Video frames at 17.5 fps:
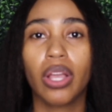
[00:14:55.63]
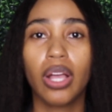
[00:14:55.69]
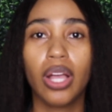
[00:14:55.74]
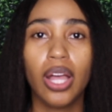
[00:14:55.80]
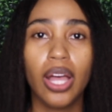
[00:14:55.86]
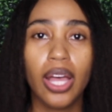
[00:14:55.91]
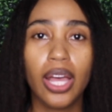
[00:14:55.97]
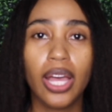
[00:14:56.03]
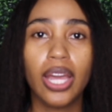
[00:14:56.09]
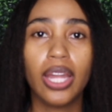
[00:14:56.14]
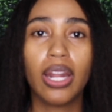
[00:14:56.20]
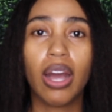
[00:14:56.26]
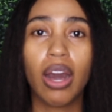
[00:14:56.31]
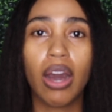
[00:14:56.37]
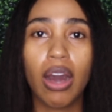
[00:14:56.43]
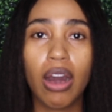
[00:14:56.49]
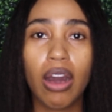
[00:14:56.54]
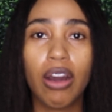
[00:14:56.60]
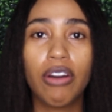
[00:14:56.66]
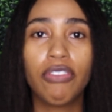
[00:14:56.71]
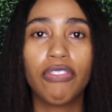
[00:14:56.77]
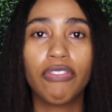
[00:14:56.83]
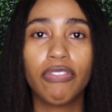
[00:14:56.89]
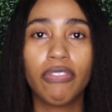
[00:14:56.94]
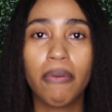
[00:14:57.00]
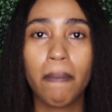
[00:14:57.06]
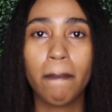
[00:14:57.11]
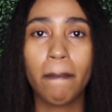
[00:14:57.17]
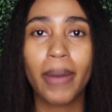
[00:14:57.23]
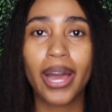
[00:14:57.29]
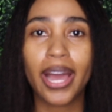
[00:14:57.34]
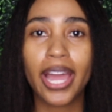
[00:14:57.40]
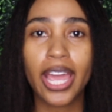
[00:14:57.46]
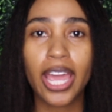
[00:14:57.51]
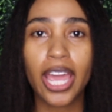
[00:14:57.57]
cut off
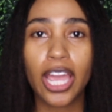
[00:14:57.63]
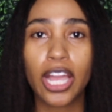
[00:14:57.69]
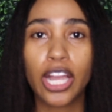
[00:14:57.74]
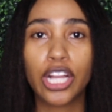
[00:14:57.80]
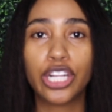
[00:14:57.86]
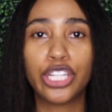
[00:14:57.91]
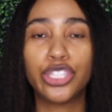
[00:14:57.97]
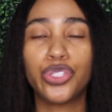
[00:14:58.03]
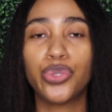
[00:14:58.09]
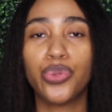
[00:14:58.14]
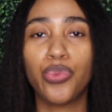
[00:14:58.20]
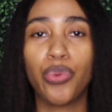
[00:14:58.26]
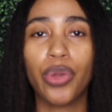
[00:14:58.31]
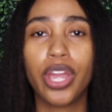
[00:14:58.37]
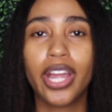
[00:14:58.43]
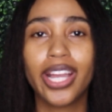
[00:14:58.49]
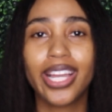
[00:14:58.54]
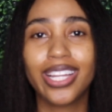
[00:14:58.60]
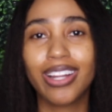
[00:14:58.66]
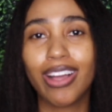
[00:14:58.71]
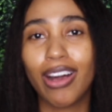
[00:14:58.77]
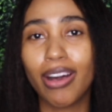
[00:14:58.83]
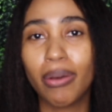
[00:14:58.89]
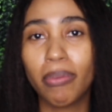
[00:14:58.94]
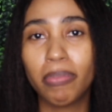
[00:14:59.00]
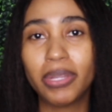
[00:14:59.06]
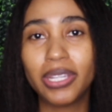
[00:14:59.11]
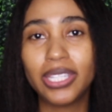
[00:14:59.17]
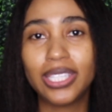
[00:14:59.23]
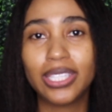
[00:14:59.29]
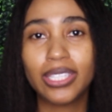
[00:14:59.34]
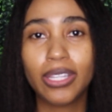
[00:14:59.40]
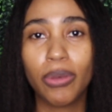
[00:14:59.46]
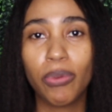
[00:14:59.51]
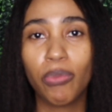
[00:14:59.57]
my hair to where it can all be
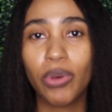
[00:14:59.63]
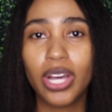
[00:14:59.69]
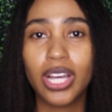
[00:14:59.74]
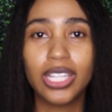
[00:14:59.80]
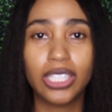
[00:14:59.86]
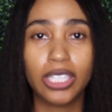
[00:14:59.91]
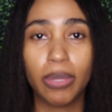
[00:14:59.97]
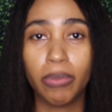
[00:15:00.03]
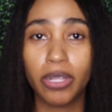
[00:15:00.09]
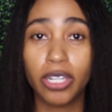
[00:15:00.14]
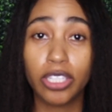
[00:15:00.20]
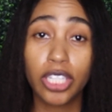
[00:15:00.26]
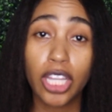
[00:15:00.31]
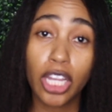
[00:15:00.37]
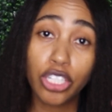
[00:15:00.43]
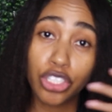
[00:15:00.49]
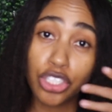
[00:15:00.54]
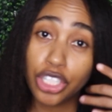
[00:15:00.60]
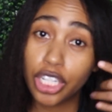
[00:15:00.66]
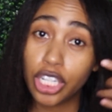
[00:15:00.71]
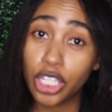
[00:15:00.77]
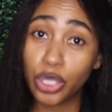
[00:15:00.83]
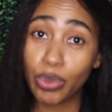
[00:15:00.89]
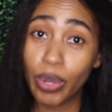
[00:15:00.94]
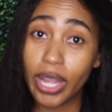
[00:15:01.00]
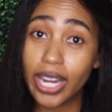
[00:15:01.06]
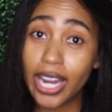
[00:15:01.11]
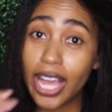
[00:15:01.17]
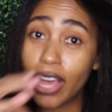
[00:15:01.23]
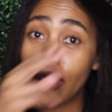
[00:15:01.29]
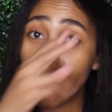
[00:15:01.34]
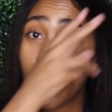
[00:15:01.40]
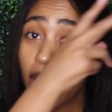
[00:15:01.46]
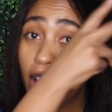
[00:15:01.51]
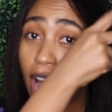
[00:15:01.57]
somewhat a similar texture, because right
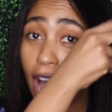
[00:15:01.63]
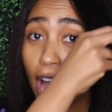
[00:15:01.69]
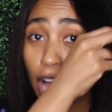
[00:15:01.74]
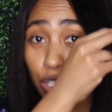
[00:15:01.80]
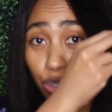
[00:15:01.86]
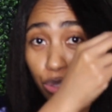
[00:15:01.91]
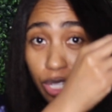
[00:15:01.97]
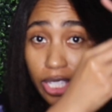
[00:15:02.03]
now, as you